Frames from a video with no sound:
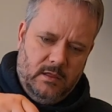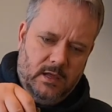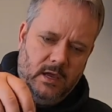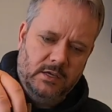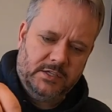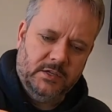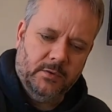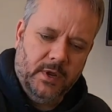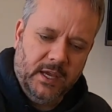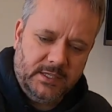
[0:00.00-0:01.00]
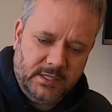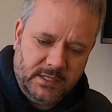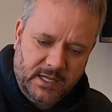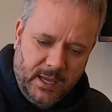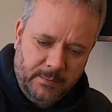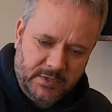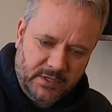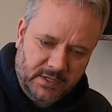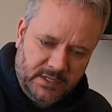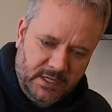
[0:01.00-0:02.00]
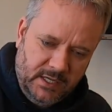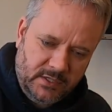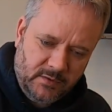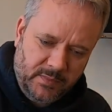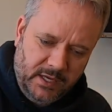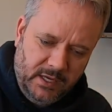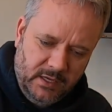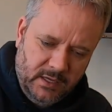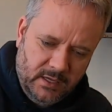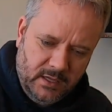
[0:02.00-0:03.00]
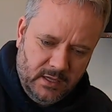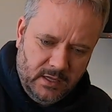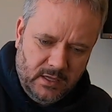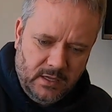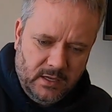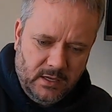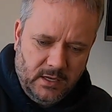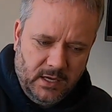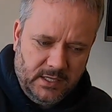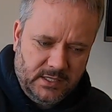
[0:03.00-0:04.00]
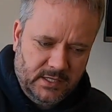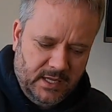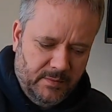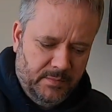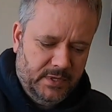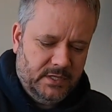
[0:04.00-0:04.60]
They are still nice and damp, so the seeds will be nice and damp